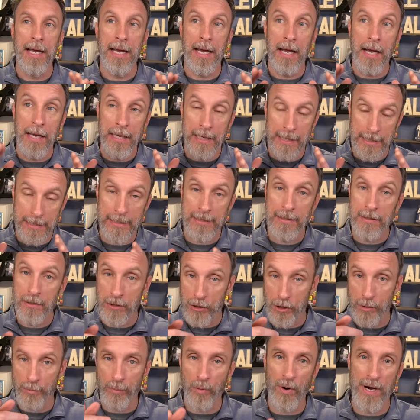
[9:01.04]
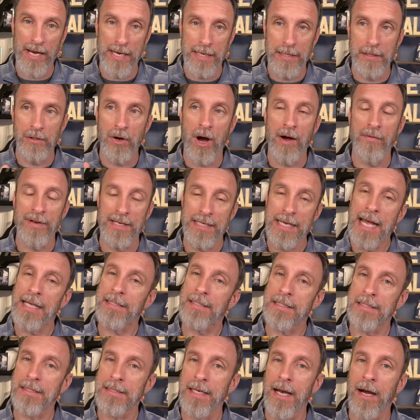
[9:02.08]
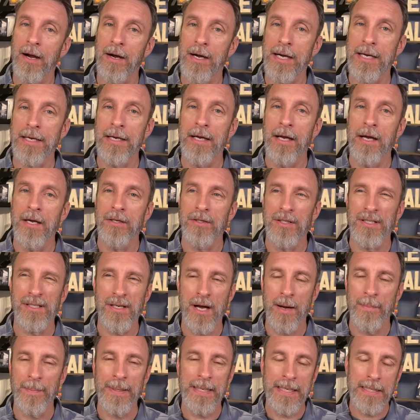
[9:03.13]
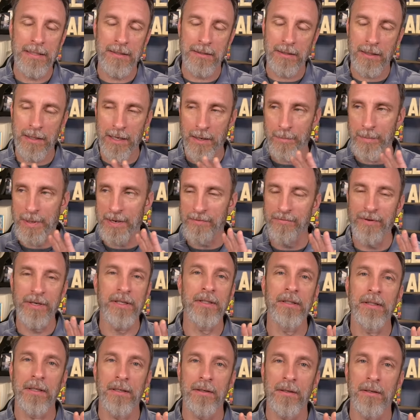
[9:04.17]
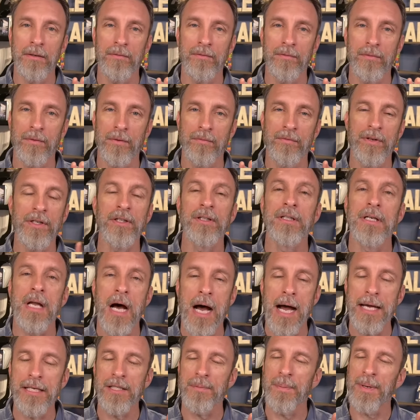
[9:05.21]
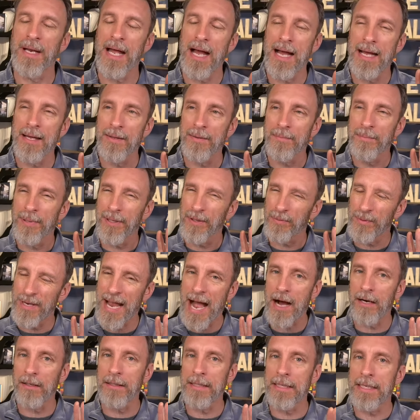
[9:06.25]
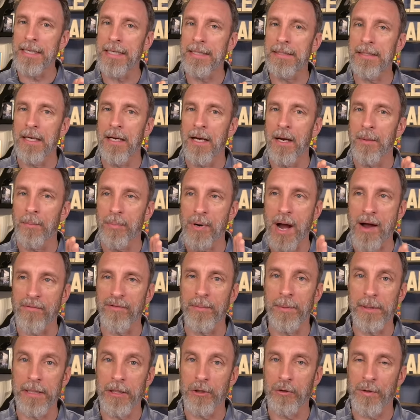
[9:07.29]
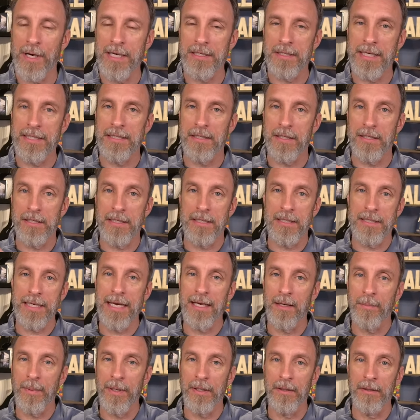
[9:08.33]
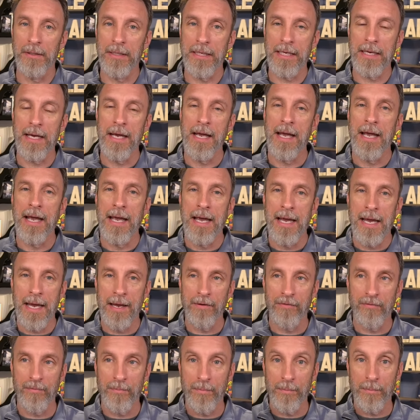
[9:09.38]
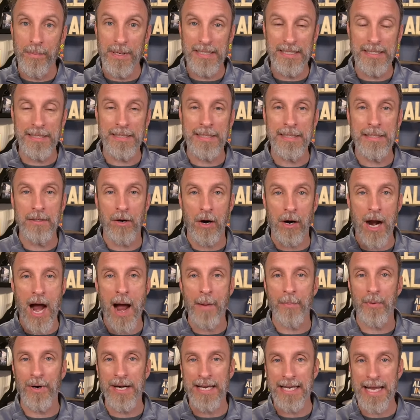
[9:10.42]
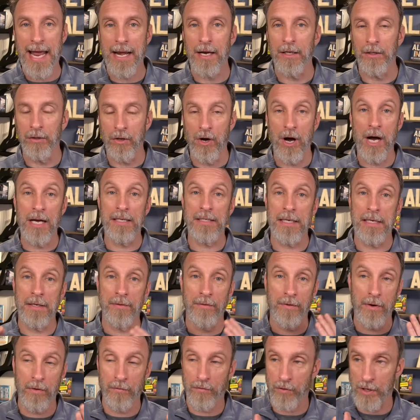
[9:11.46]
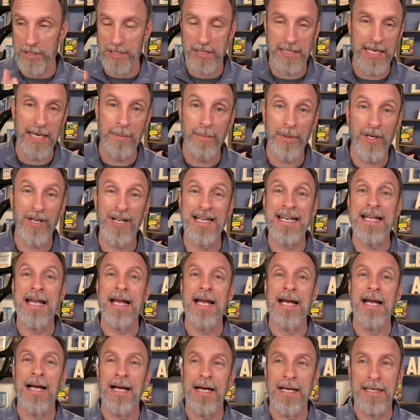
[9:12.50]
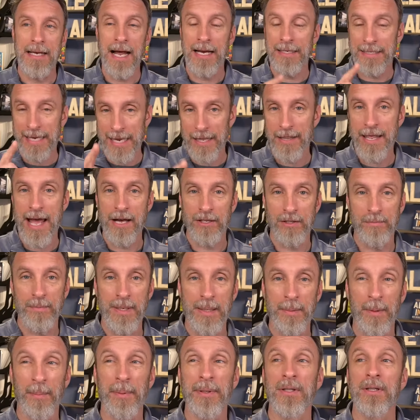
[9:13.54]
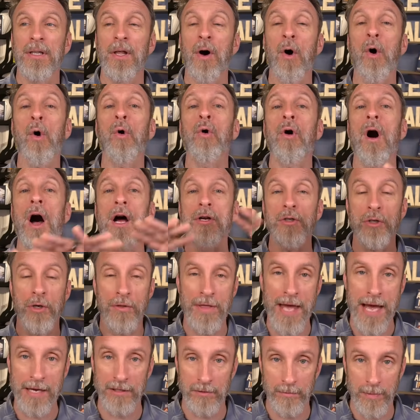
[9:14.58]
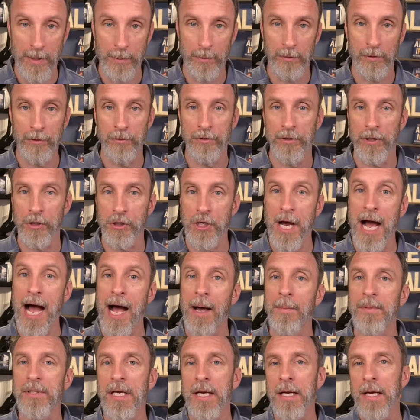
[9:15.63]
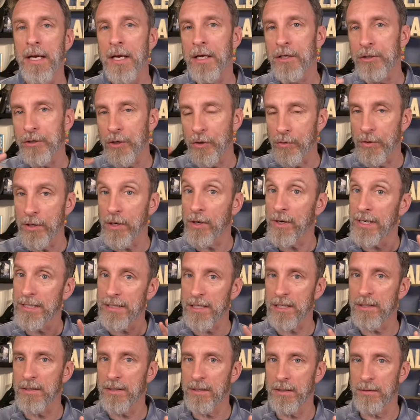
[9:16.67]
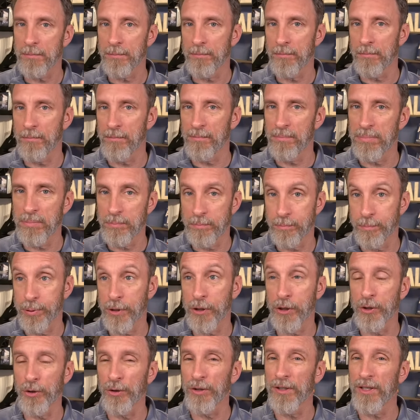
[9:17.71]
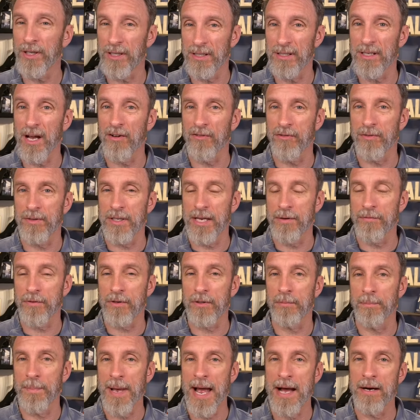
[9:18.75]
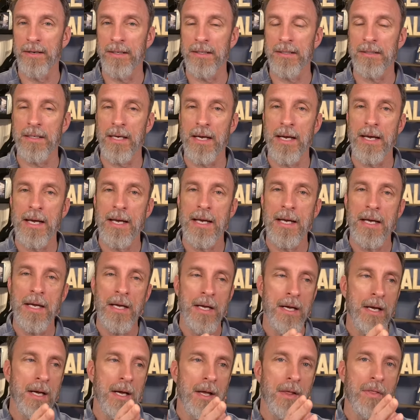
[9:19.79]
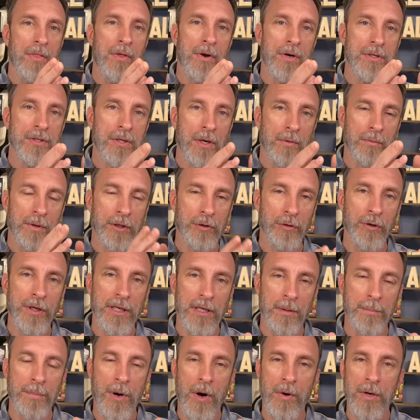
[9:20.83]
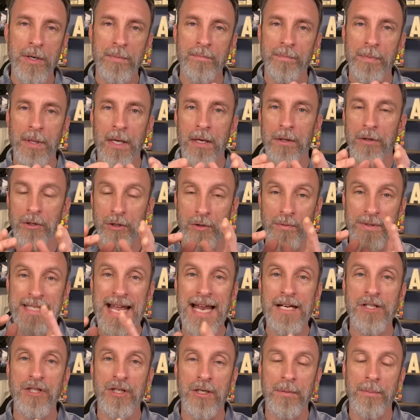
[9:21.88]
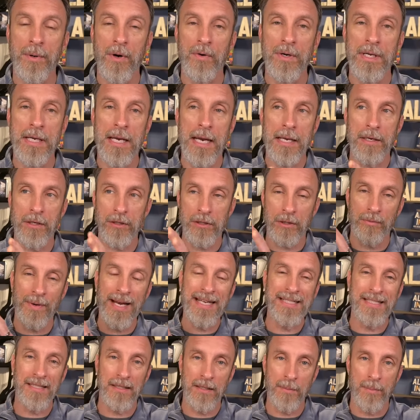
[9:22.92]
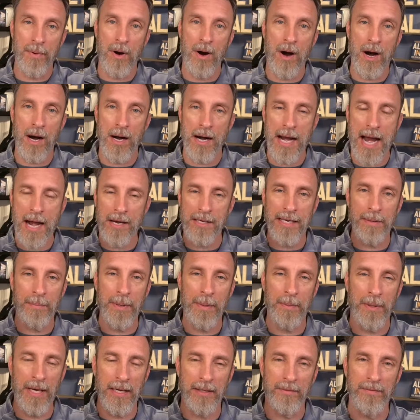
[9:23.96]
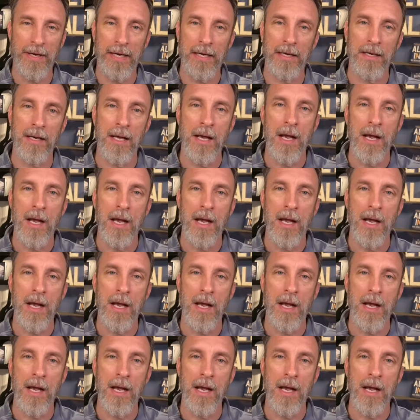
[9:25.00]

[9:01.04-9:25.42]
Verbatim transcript: it is to your point it is often necessary these companies can be vil villainized but but the reality is profitability translates to sustainability if businesses are operating at a loss for a sustained period not 10,000 people but the whole 100,000 people lose their jobs so there is this peculiar and difficult balance there's a recruiting component there's a retention component and there's a raising the bar how do you get people elevated